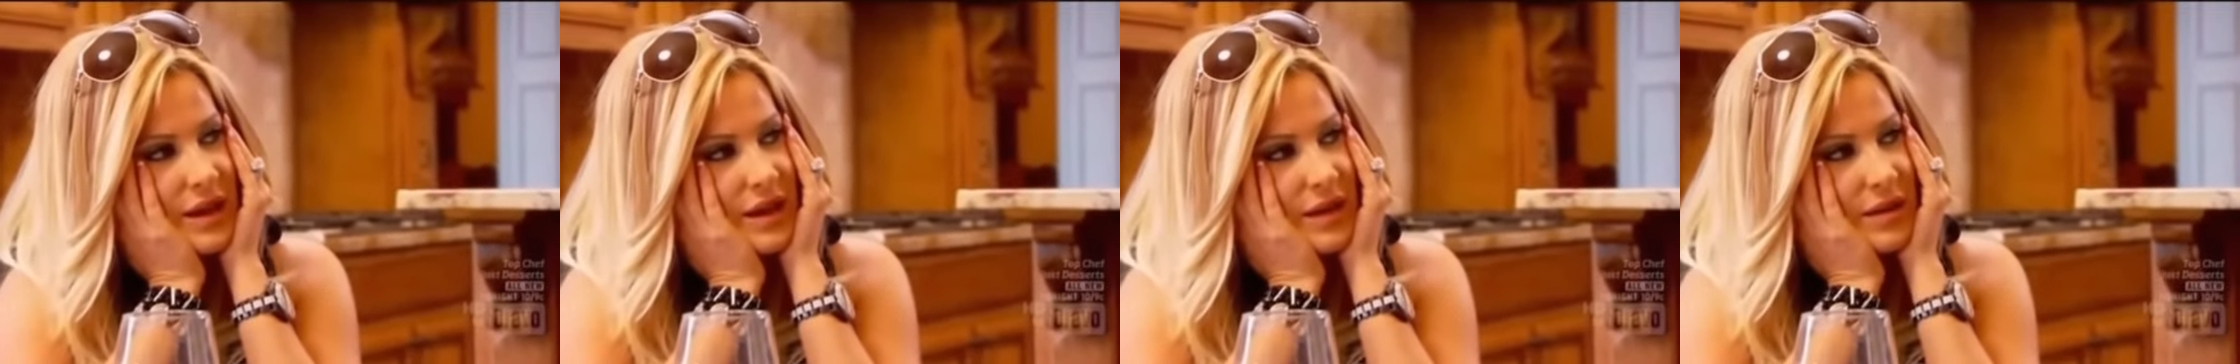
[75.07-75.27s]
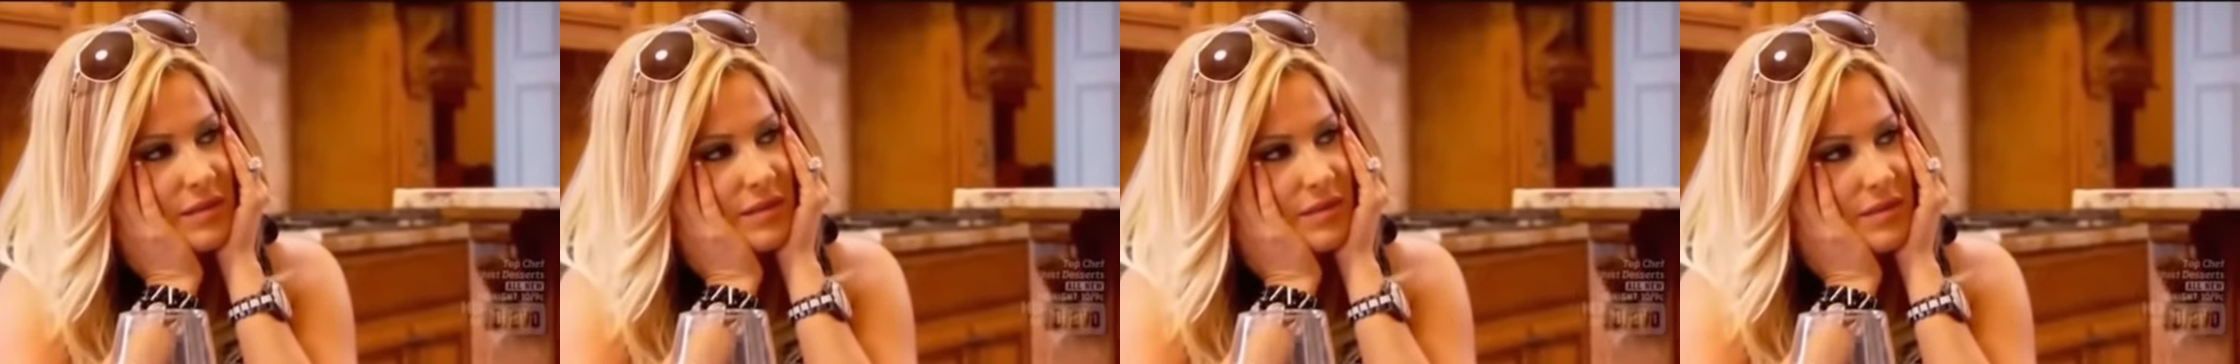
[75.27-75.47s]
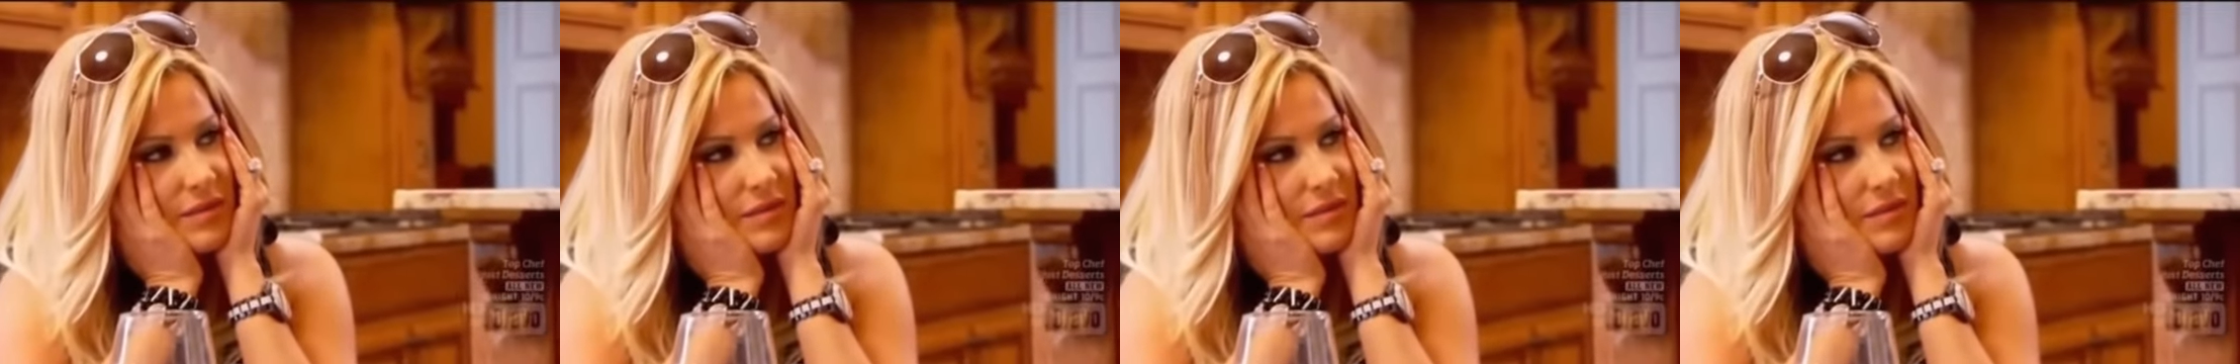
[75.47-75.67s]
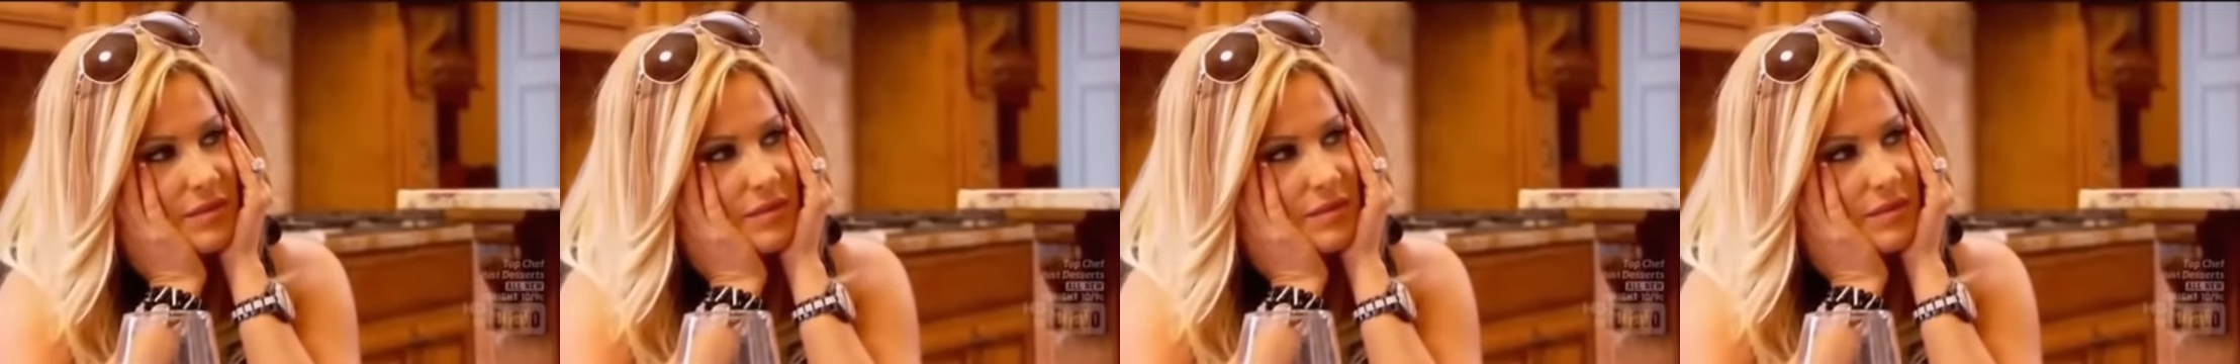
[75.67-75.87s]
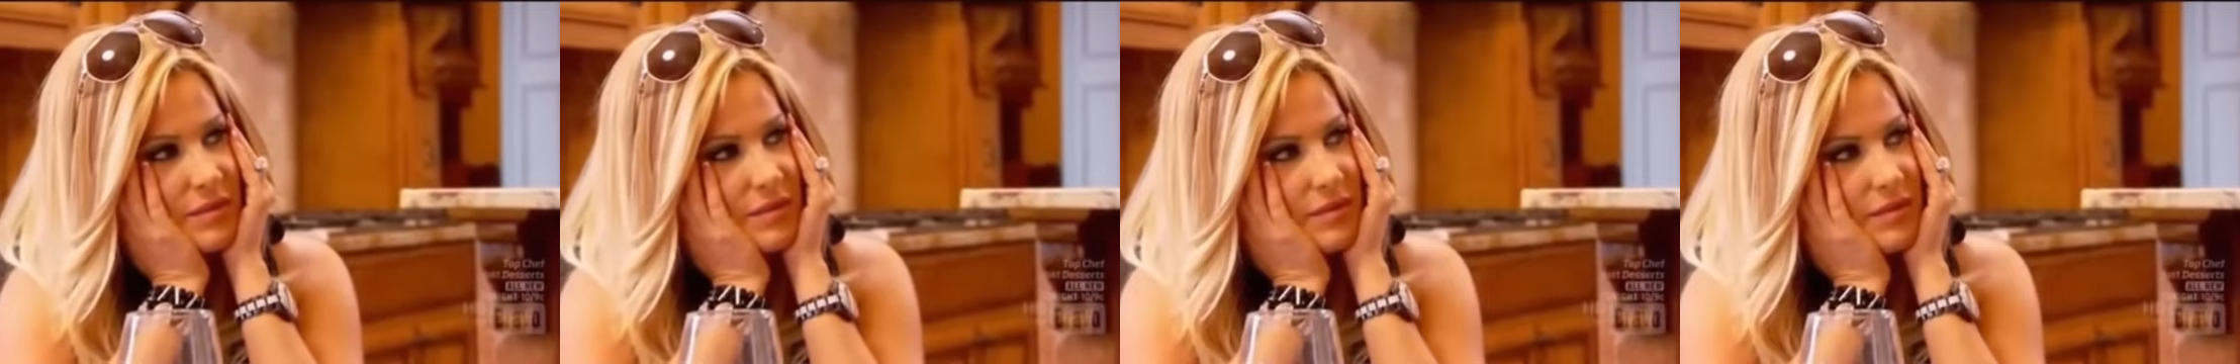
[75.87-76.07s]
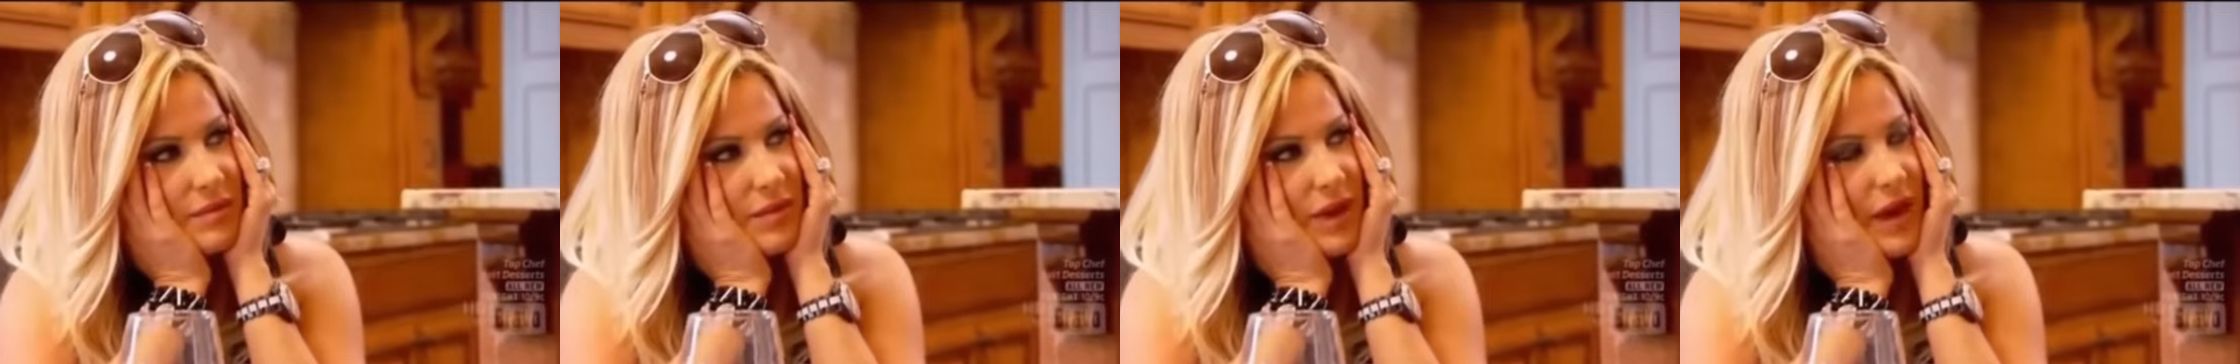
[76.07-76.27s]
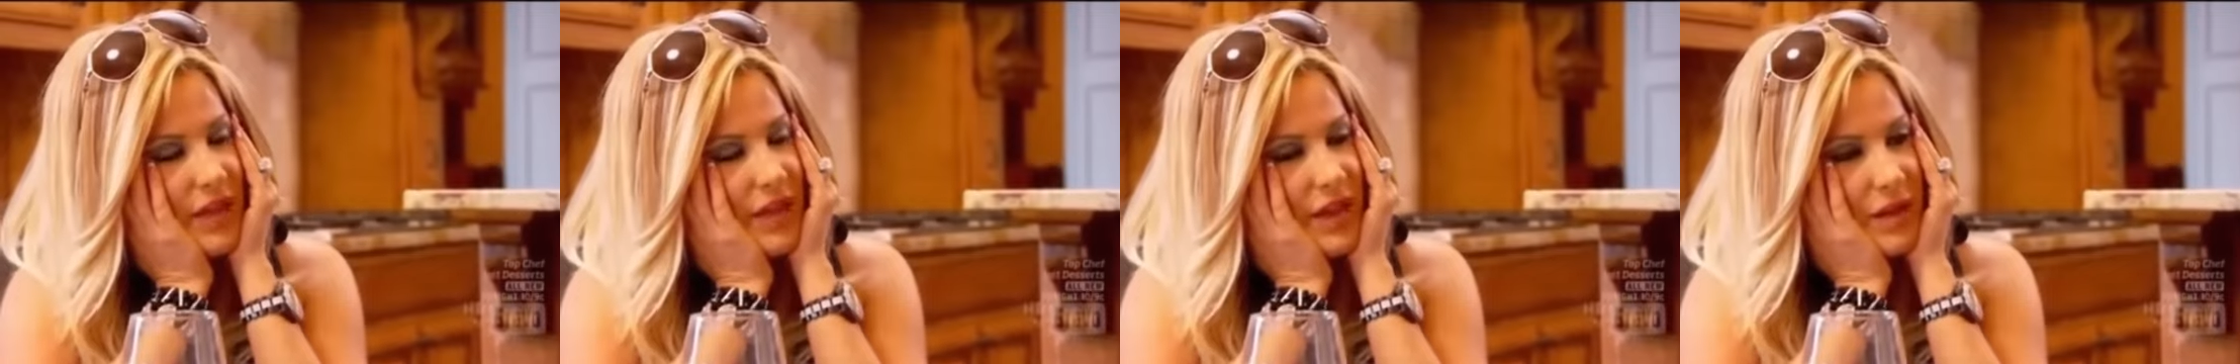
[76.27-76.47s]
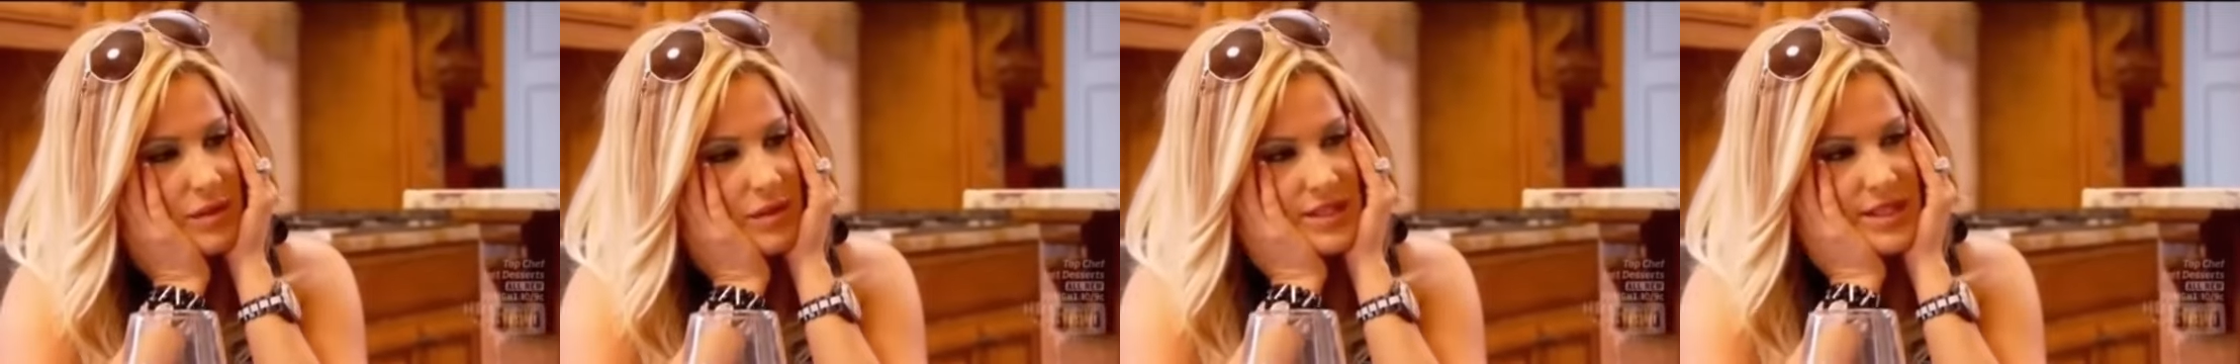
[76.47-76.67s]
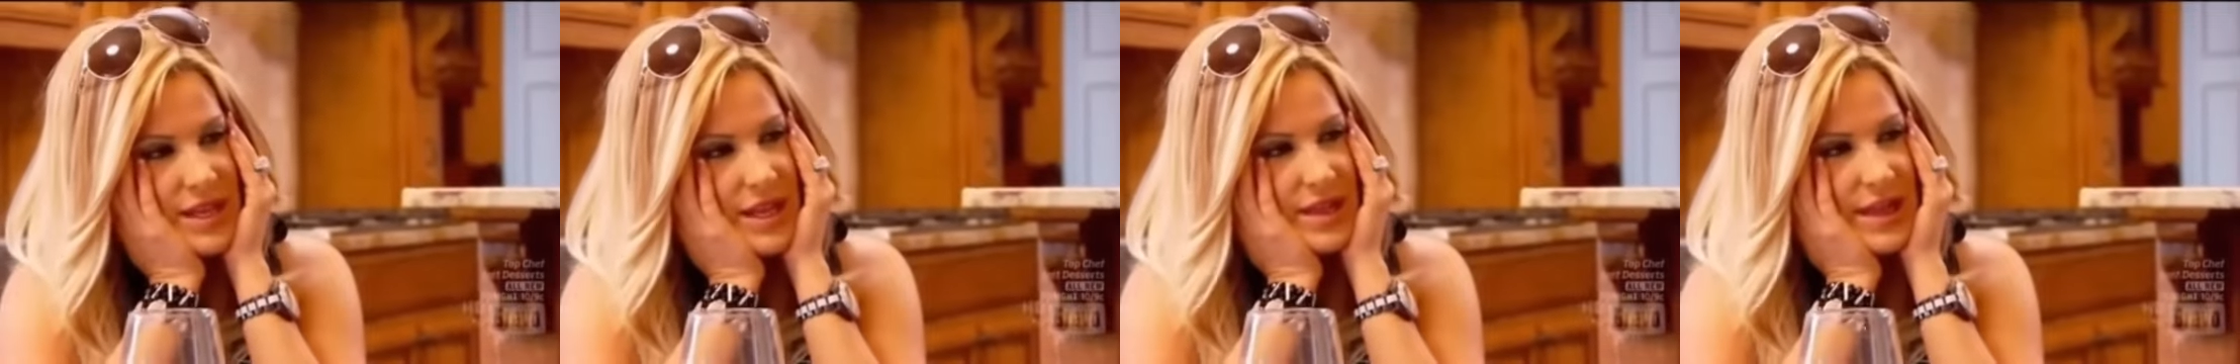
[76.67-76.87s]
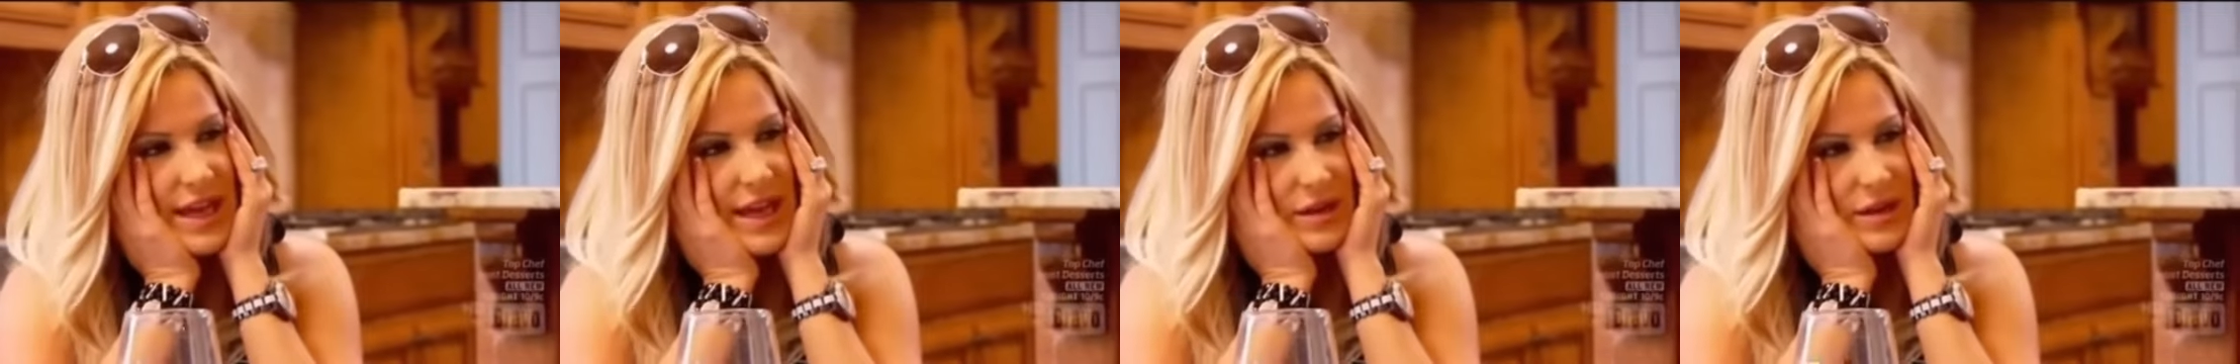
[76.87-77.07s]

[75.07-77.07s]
um, I think it was ten